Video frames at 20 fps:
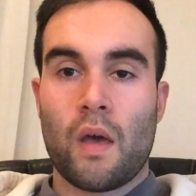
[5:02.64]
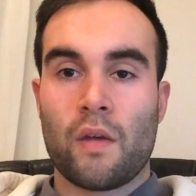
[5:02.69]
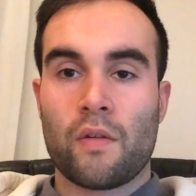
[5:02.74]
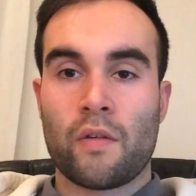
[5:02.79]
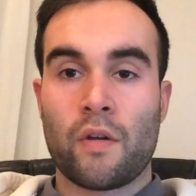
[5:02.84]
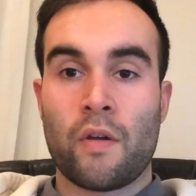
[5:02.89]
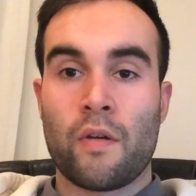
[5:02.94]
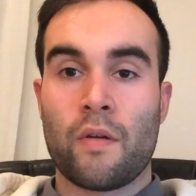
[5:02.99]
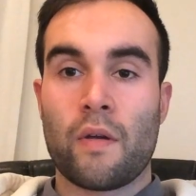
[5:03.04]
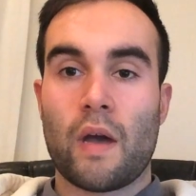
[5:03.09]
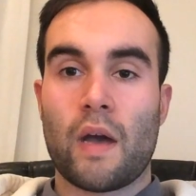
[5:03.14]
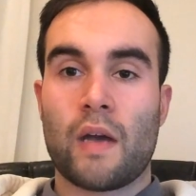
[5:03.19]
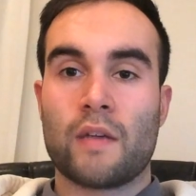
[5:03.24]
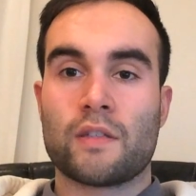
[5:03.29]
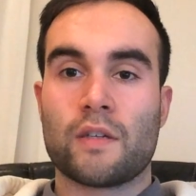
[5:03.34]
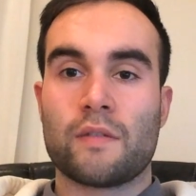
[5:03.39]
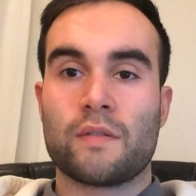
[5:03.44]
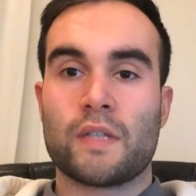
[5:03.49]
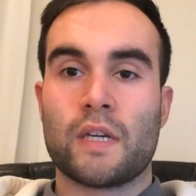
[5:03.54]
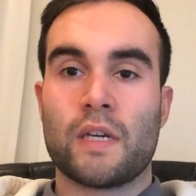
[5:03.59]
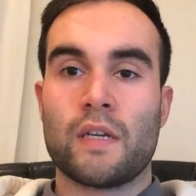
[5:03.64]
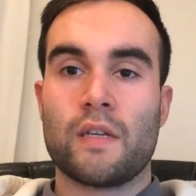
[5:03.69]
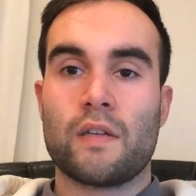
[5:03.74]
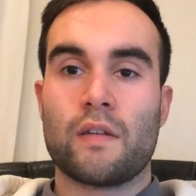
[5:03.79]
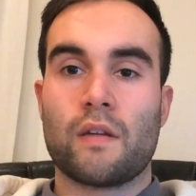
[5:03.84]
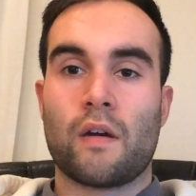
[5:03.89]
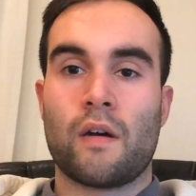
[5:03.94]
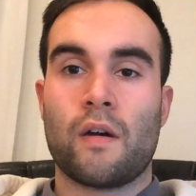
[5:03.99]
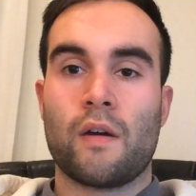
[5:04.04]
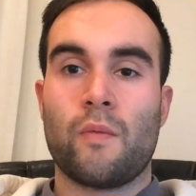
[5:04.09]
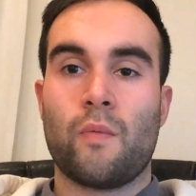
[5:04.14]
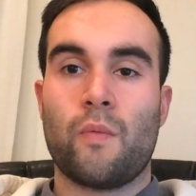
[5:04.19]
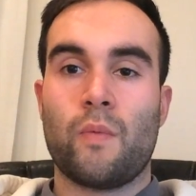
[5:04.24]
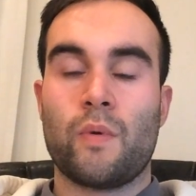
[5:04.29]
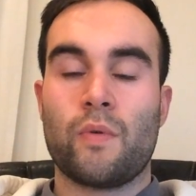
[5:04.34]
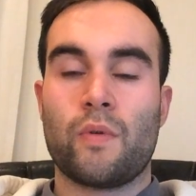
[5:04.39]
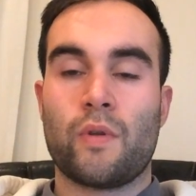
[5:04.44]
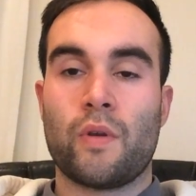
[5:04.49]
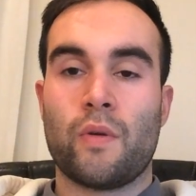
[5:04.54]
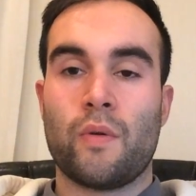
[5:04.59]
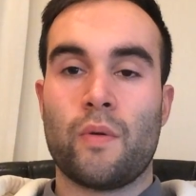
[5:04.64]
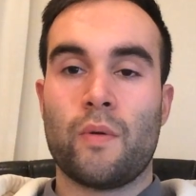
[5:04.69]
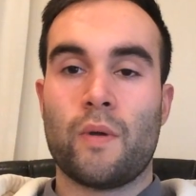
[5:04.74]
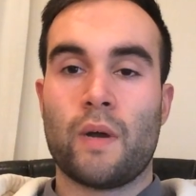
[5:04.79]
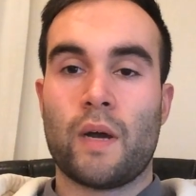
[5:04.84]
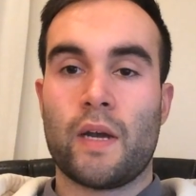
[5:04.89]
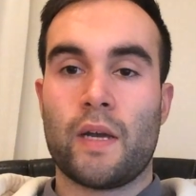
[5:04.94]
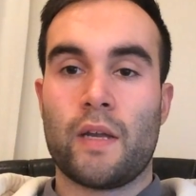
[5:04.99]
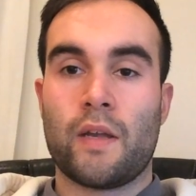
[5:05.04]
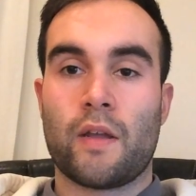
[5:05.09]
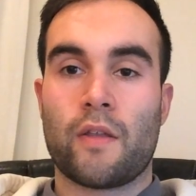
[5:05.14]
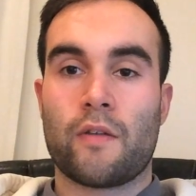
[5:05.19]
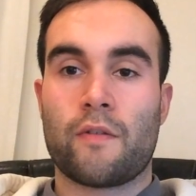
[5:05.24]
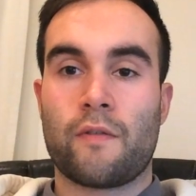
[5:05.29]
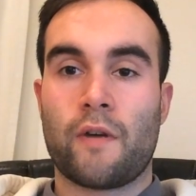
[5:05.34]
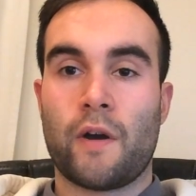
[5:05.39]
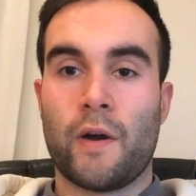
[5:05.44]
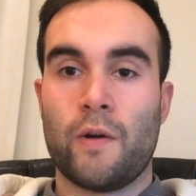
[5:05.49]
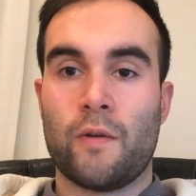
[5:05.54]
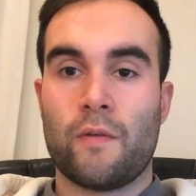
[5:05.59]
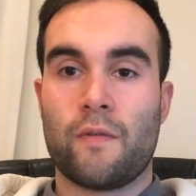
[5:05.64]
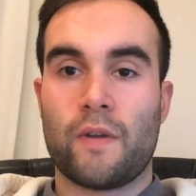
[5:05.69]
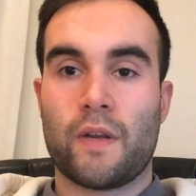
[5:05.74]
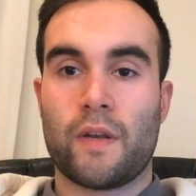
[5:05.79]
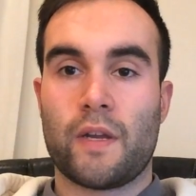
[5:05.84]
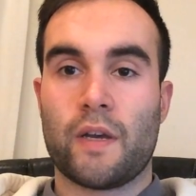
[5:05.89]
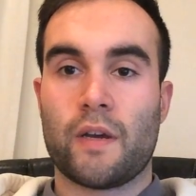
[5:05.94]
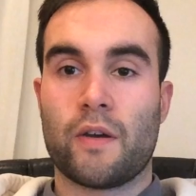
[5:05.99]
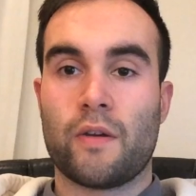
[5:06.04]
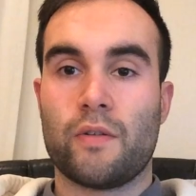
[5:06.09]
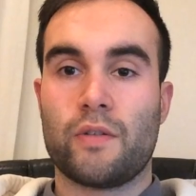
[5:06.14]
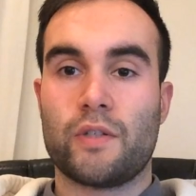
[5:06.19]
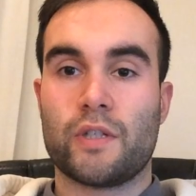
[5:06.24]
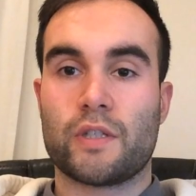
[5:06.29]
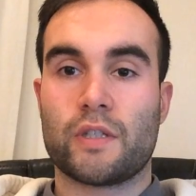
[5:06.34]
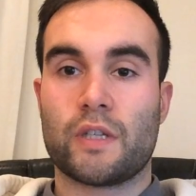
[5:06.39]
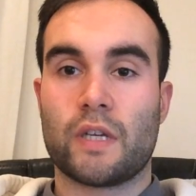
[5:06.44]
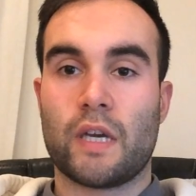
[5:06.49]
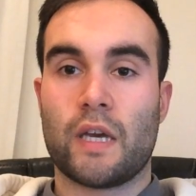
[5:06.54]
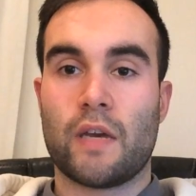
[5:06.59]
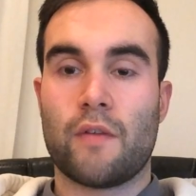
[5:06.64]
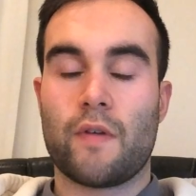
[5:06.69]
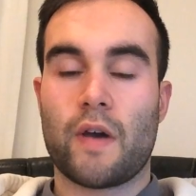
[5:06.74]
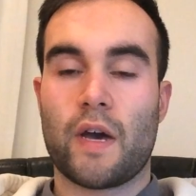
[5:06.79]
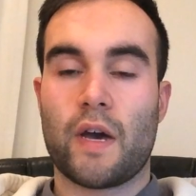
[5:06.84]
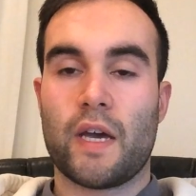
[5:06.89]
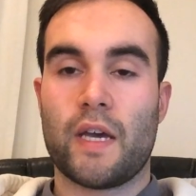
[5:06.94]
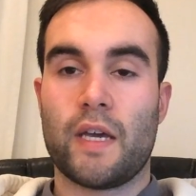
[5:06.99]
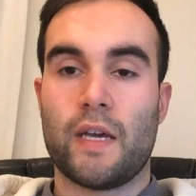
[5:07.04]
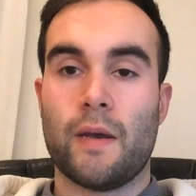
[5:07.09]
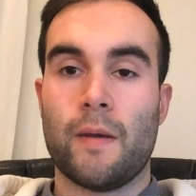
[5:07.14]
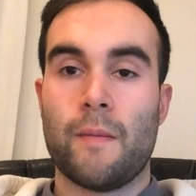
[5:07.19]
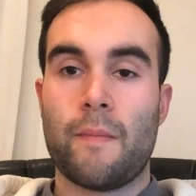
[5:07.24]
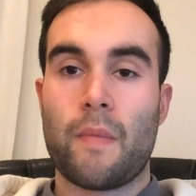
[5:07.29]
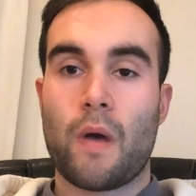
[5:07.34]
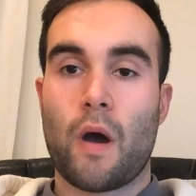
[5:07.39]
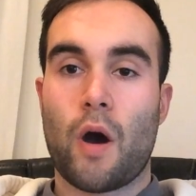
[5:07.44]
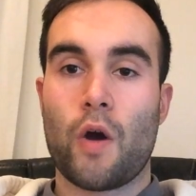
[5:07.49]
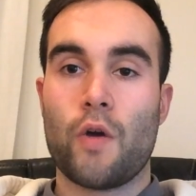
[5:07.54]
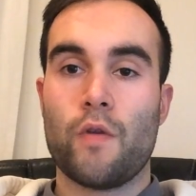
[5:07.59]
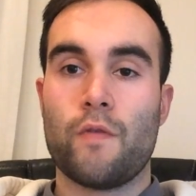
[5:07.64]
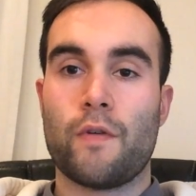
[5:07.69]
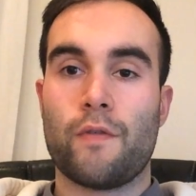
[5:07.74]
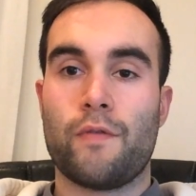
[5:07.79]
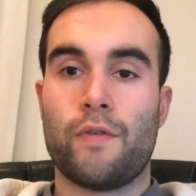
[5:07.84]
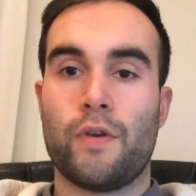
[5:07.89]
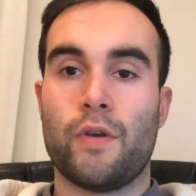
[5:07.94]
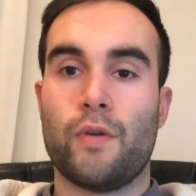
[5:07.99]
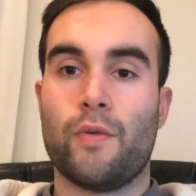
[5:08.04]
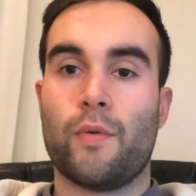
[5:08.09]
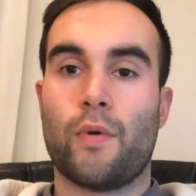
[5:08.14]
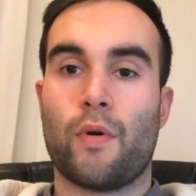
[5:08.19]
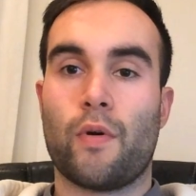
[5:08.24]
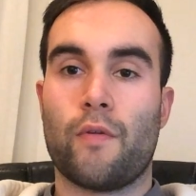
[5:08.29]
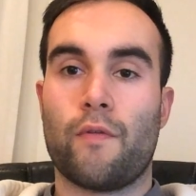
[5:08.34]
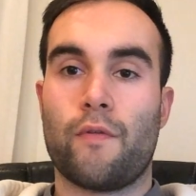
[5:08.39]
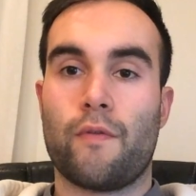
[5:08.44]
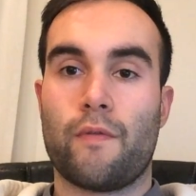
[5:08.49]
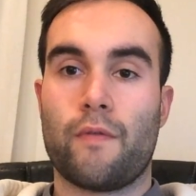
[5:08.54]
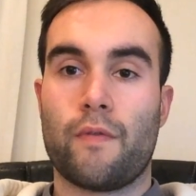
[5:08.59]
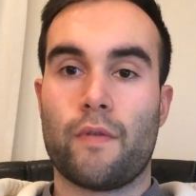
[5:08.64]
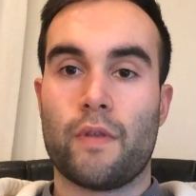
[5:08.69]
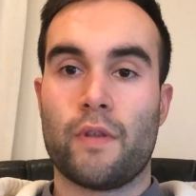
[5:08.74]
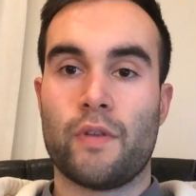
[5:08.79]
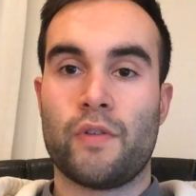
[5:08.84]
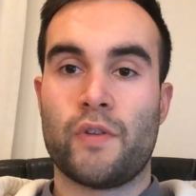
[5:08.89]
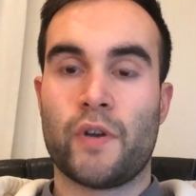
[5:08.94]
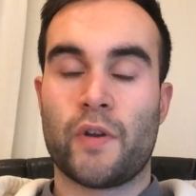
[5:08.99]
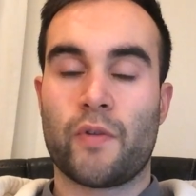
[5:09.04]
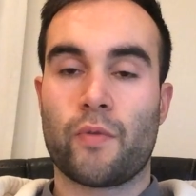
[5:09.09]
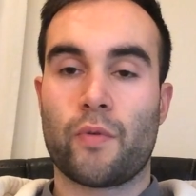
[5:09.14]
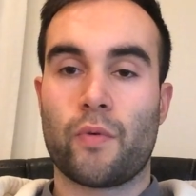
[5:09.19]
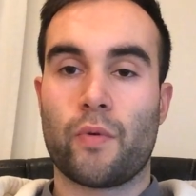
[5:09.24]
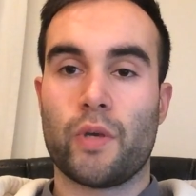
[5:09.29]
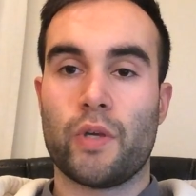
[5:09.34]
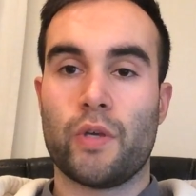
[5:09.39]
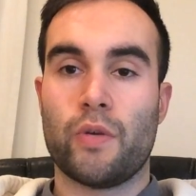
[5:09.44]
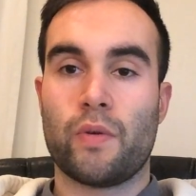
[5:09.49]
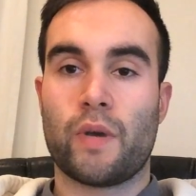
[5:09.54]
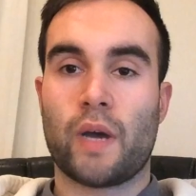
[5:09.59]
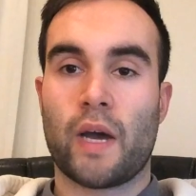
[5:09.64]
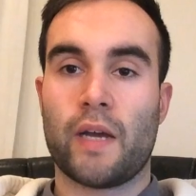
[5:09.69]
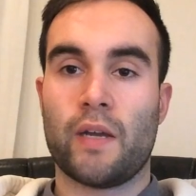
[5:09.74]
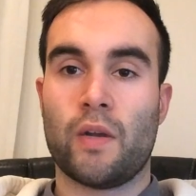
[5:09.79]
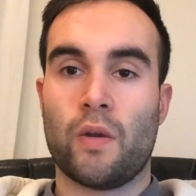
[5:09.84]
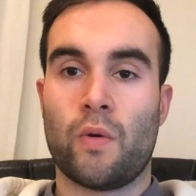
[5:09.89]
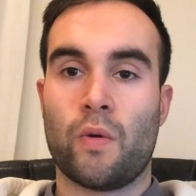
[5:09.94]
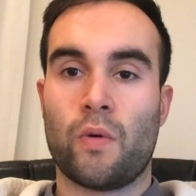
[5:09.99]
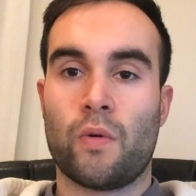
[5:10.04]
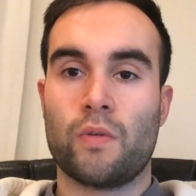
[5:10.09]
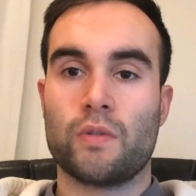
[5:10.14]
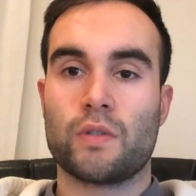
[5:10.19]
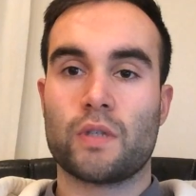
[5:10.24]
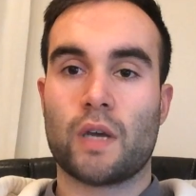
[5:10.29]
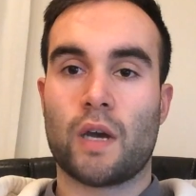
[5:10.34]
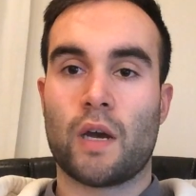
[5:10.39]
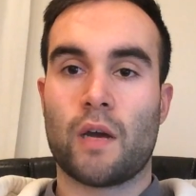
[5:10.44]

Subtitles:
So as I've said, I will do another final video just to give a overview of the general UK laws.